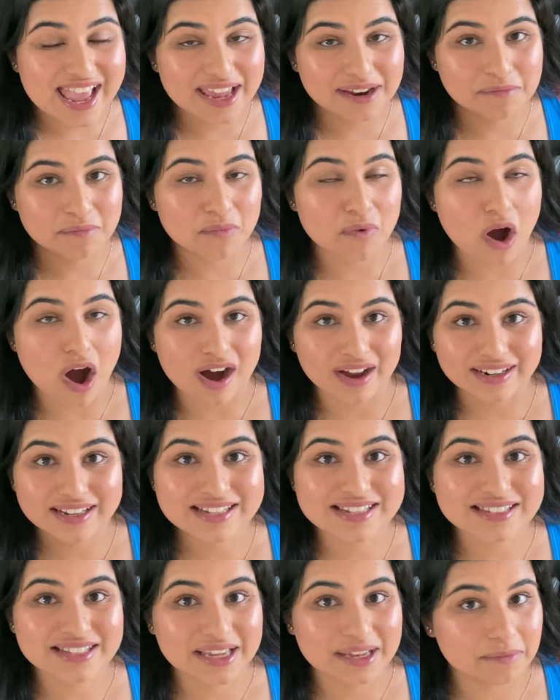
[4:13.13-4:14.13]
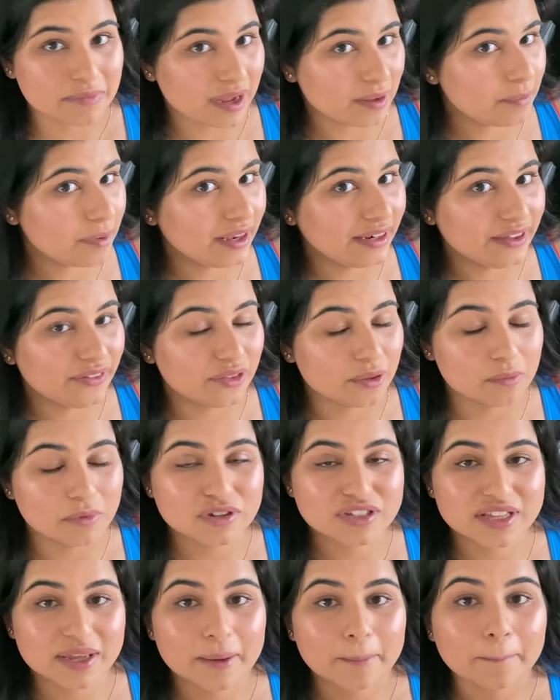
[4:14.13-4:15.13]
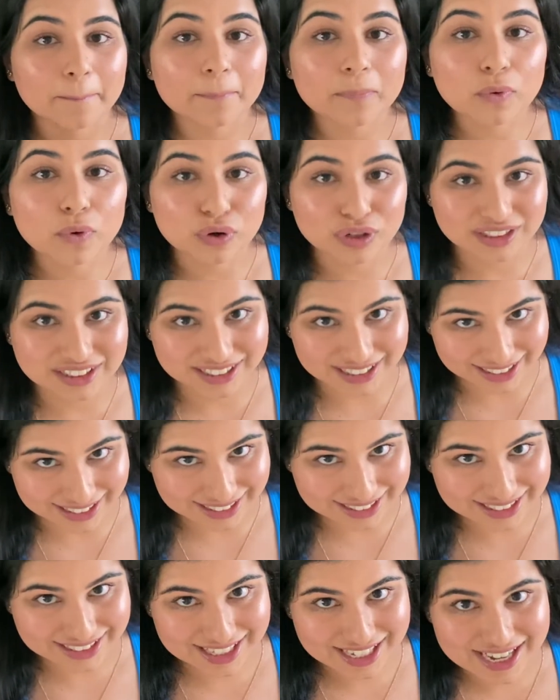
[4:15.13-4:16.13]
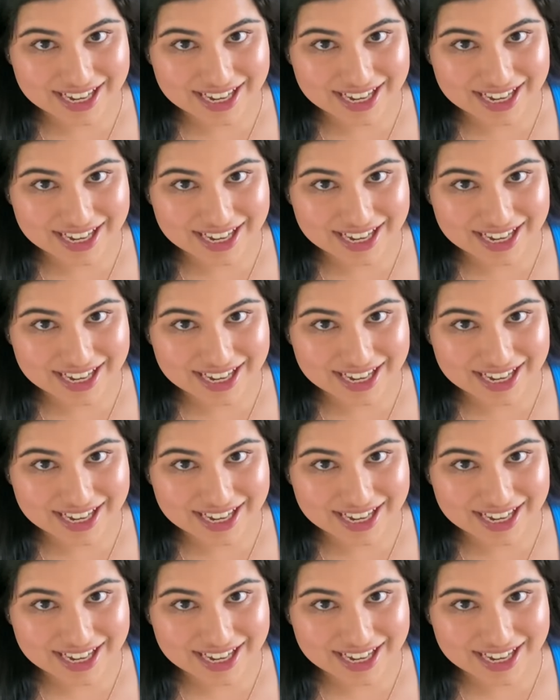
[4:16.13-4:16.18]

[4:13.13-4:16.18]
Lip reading: and honestly, in my opinion, the most important